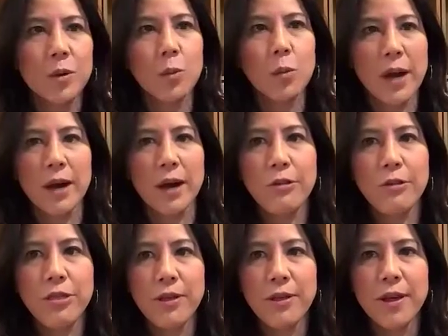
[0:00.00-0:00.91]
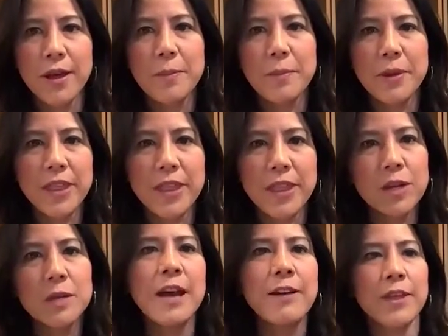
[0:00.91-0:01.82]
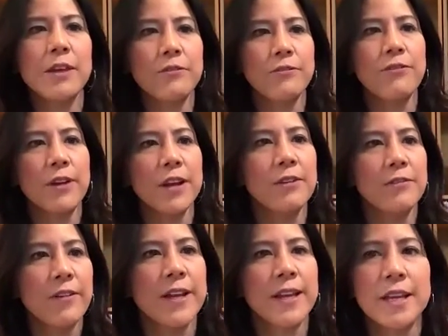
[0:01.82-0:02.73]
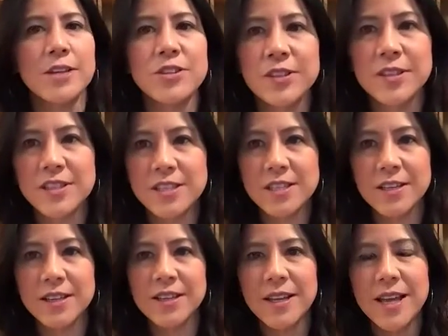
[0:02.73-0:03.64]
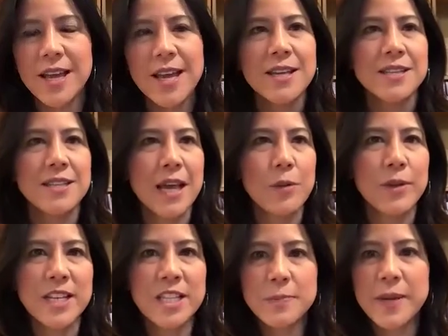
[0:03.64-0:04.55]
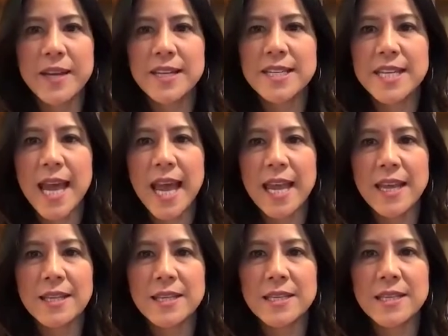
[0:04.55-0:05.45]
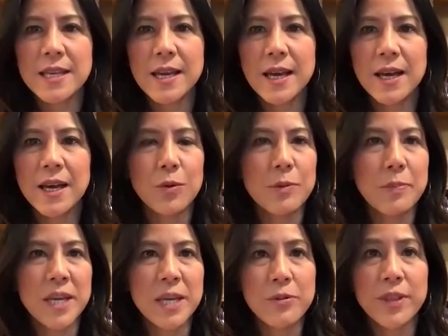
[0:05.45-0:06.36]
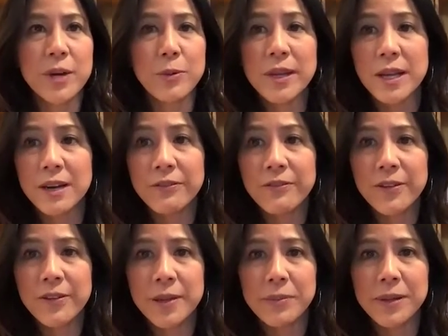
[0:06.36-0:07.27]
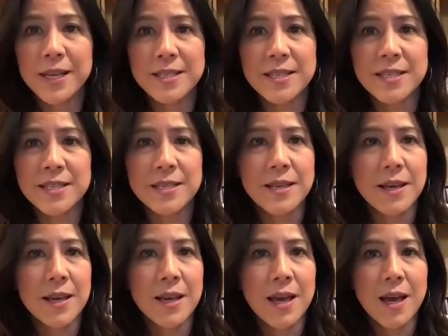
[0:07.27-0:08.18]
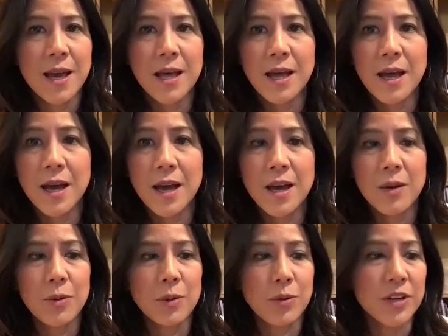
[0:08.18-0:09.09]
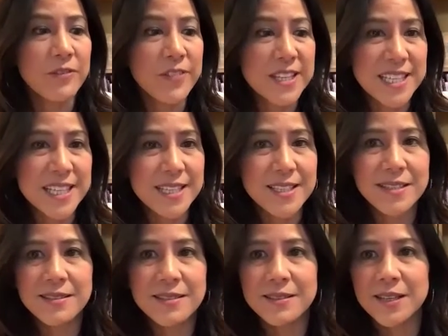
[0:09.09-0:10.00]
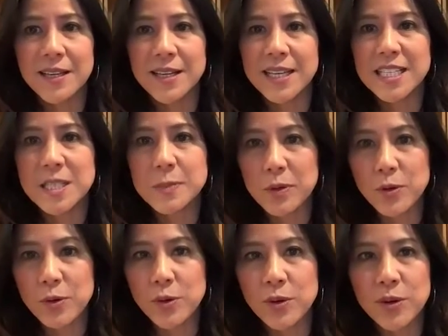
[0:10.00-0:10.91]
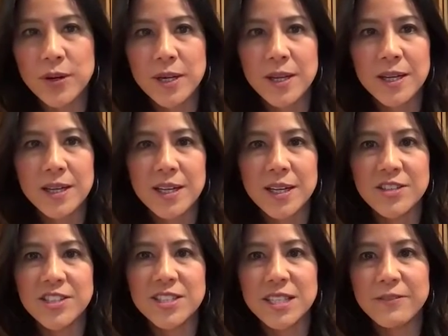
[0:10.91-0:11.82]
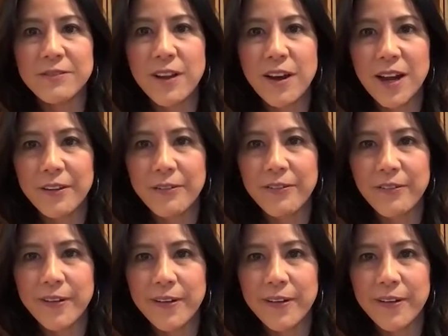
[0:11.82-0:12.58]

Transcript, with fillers: wealth but they want to have that free of financial concern so that we can spend our days uh, with people that we love in places uh, we want to visit and explore and just live life